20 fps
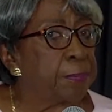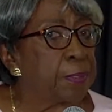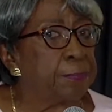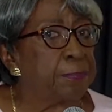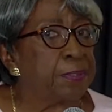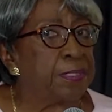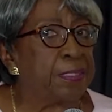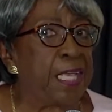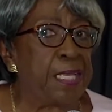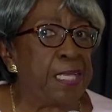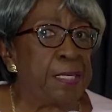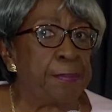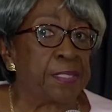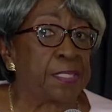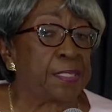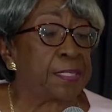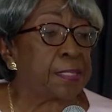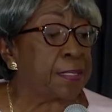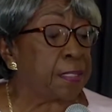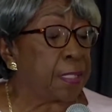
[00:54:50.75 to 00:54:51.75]

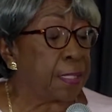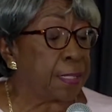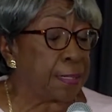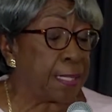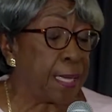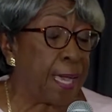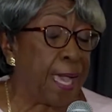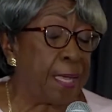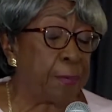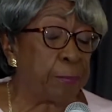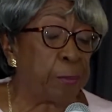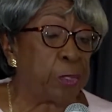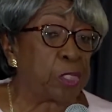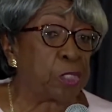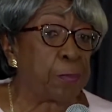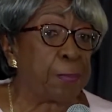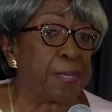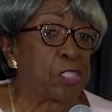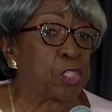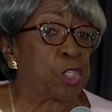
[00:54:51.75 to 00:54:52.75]
Names, I want
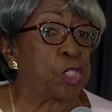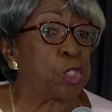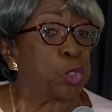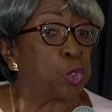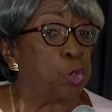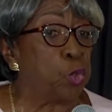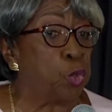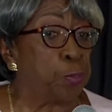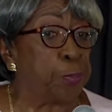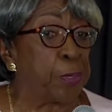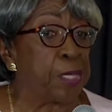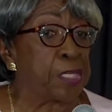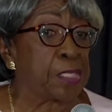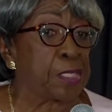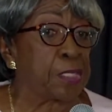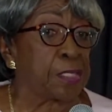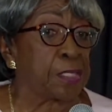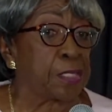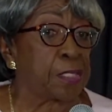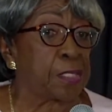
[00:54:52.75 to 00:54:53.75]
to mention 2
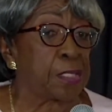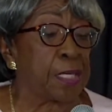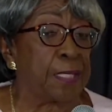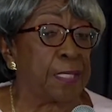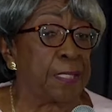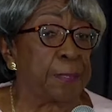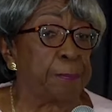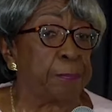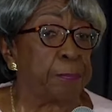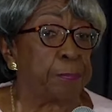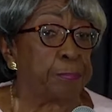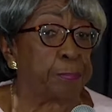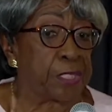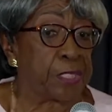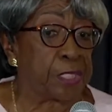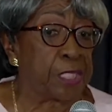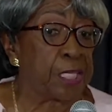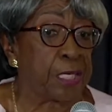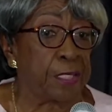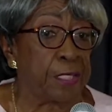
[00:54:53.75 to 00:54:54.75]
persons
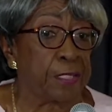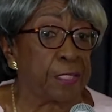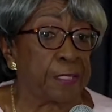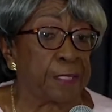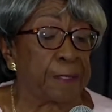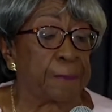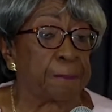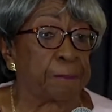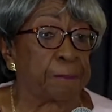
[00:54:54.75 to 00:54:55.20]
particularly.